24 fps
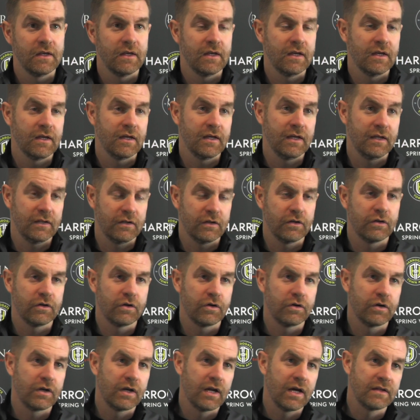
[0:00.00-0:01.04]
England
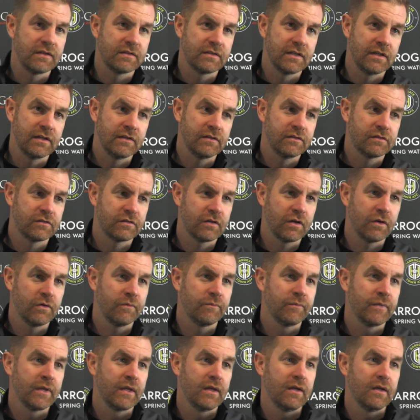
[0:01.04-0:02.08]
under 19. So